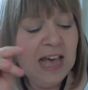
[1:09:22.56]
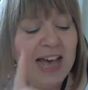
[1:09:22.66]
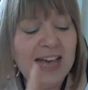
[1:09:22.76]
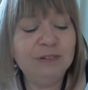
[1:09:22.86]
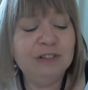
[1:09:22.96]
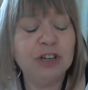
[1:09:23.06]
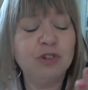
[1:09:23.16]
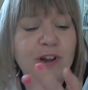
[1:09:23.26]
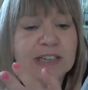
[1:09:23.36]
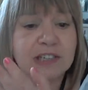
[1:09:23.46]
I
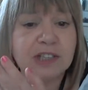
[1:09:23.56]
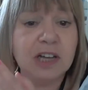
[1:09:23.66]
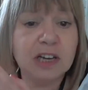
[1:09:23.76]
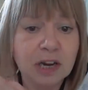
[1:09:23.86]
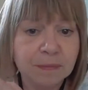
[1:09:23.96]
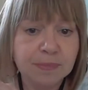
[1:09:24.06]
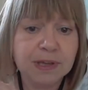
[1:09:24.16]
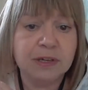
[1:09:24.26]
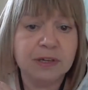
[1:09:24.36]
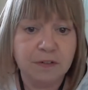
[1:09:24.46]
addressed the
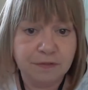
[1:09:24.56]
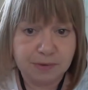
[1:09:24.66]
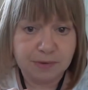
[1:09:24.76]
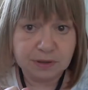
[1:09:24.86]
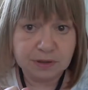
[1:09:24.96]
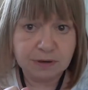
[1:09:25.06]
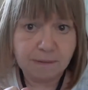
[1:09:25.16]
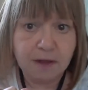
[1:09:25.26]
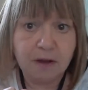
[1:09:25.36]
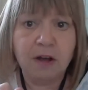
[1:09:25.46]
Colombian government
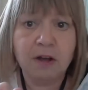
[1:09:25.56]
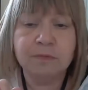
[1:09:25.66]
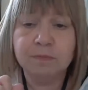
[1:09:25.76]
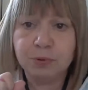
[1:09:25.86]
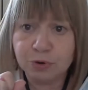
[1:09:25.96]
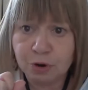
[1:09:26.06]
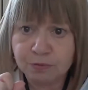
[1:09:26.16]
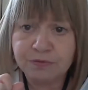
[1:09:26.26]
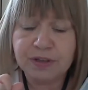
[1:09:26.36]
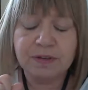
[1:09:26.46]
on
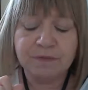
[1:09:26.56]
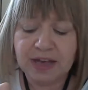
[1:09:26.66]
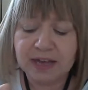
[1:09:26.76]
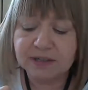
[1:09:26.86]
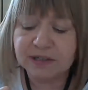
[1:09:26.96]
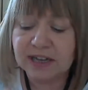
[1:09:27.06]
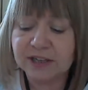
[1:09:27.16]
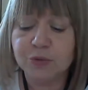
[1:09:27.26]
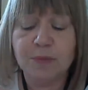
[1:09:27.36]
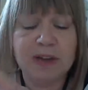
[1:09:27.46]
pornography and violence
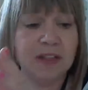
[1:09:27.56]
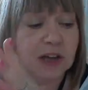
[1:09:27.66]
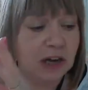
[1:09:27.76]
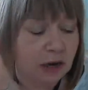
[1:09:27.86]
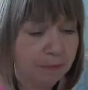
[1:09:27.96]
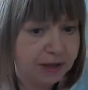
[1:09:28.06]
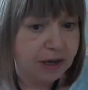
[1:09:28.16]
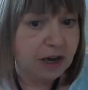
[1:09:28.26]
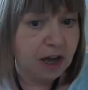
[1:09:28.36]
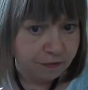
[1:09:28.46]
against women, and the
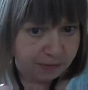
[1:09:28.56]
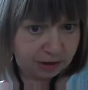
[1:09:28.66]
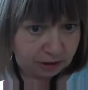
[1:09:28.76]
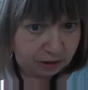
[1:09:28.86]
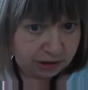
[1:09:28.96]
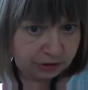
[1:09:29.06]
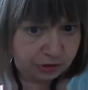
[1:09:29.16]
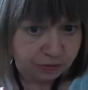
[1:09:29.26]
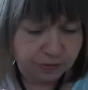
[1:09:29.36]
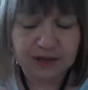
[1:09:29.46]
Colombian government are looking to
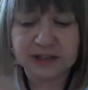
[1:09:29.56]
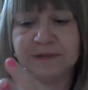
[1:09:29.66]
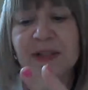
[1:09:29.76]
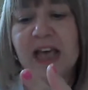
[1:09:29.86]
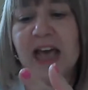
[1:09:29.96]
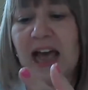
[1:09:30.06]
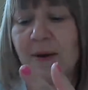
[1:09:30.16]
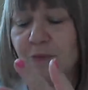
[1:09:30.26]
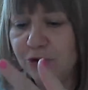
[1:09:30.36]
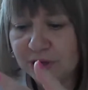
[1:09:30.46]
do things.
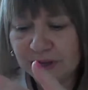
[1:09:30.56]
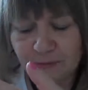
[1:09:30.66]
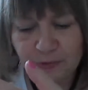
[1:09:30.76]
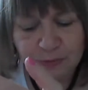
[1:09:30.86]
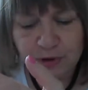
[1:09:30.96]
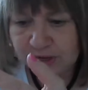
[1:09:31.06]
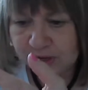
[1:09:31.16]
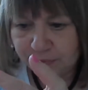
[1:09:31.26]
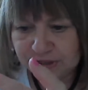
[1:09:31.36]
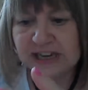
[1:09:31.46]
We're working
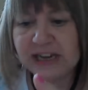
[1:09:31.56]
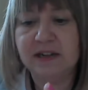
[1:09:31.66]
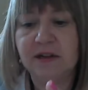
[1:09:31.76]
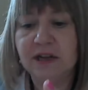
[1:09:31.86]
in Brazil,